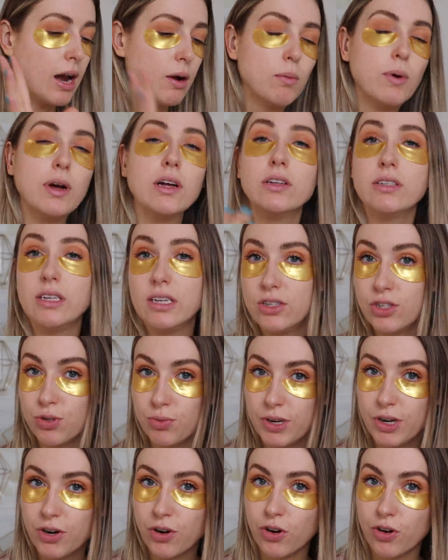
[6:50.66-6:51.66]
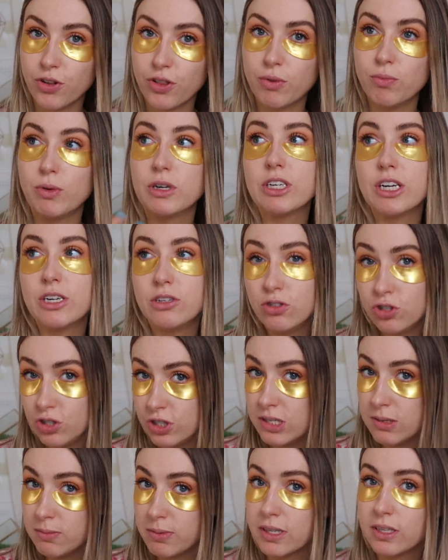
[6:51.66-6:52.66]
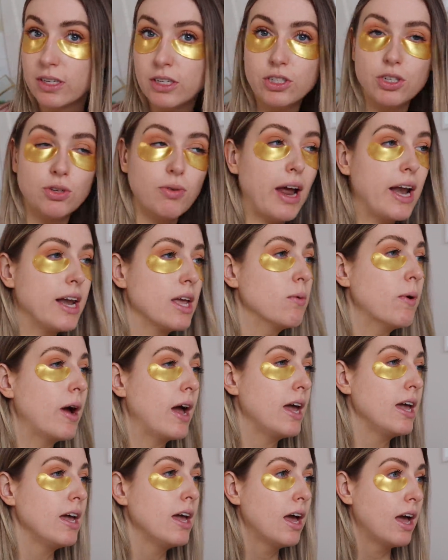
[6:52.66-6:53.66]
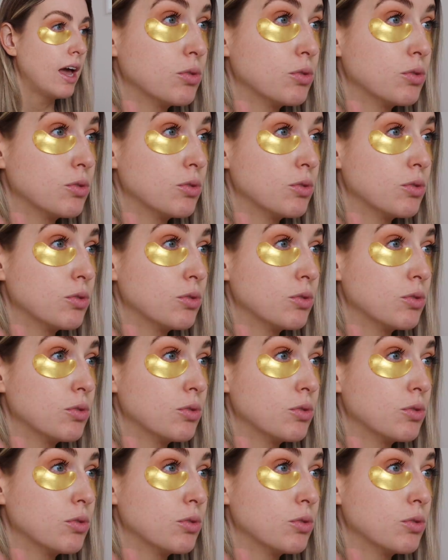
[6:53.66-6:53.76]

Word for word: I will need to recurl them, which I typically do anyway.